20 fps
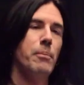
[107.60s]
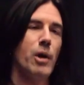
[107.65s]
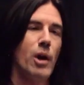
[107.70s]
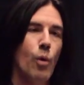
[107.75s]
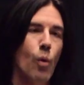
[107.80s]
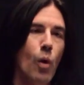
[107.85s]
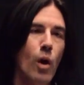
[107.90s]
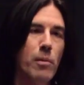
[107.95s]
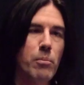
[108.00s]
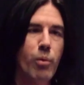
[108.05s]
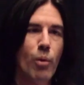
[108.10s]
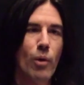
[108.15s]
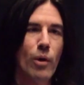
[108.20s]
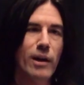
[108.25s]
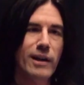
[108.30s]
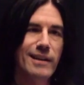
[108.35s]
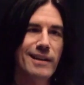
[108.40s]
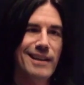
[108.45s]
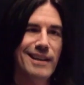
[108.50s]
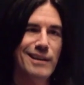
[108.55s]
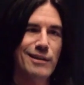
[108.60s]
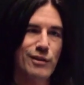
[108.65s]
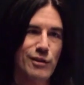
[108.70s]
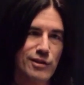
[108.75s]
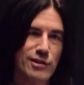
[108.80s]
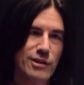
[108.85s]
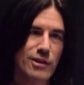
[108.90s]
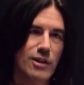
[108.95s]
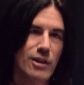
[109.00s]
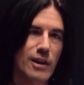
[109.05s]
but at one point in the
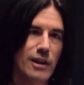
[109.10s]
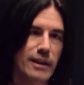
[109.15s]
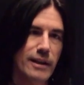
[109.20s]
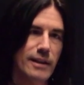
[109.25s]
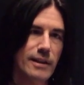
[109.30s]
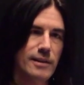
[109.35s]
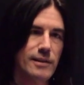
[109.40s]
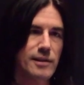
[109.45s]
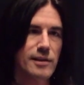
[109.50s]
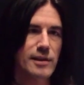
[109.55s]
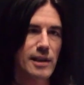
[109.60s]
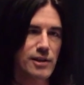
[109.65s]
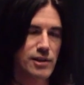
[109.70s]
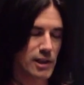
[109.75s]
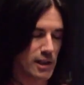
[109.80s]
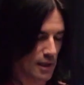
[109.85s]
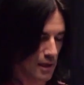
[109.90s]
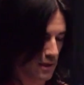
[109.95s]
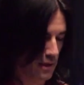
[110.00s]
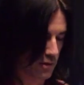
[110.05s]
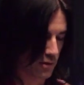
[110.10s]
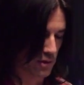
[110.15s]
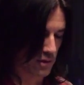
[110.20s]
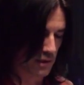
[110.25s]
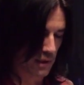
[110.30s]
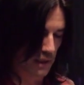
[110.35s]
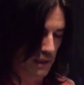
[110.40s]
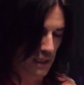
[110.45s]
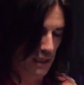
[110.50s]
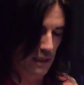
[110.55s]
song, and this is actually kind of
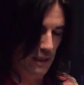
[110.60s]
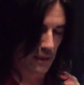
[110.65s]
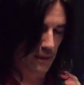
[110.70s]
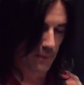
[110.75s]
interesting,